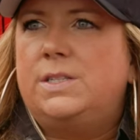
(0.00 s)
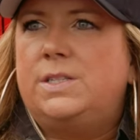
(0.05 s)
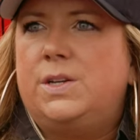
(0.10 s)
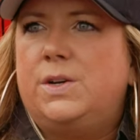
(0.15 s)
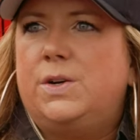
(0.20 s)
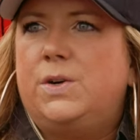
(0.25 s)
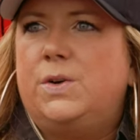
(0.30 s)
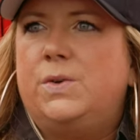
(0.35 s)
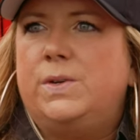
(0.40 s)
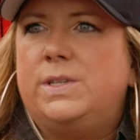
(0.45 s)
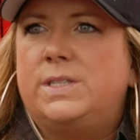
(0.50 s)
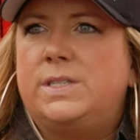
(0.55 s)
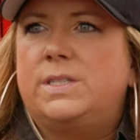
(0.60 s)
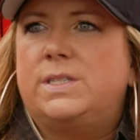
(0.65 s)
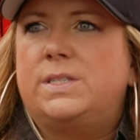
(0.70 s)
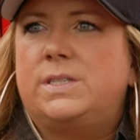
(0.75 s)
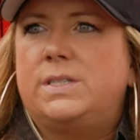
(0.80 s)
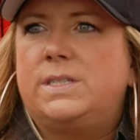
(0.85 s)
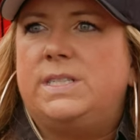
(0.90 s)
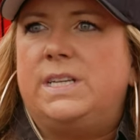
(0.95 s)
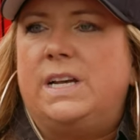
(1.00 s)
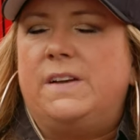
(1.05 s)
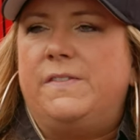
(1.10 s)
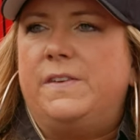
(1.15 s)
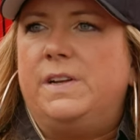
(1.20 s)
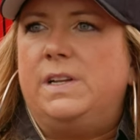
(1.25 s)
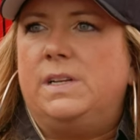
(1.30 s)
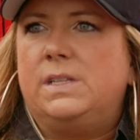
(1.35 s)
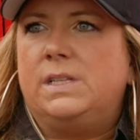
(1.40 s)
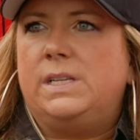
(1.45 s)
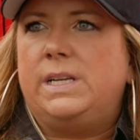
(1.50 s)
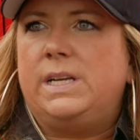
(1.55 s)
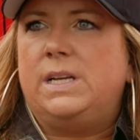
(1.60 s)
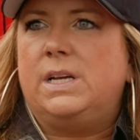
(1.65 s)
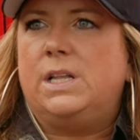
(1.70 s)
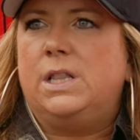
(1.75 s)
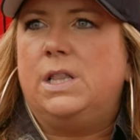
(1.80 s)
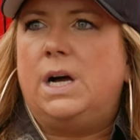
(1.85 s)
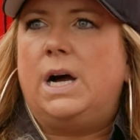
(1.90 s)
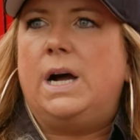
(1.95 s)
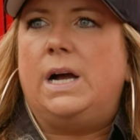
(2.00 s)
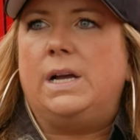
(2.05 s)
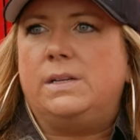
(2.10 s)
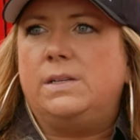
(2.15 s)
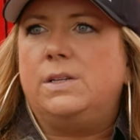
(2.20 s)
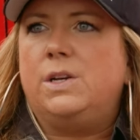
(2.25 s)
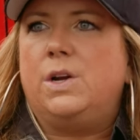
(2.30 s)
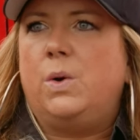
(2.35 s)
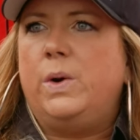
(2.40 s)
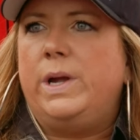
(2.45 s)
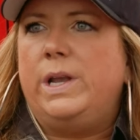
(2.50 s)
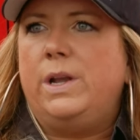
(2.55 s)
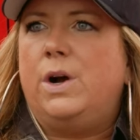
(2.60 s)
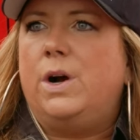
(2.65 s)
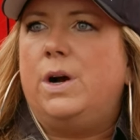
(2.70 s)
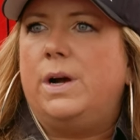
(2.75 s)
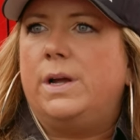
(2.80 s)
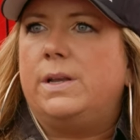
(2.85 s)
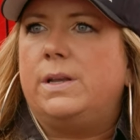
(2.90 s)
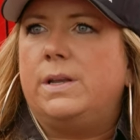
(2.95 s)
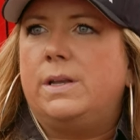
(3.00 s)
So it's definitely a lot going on.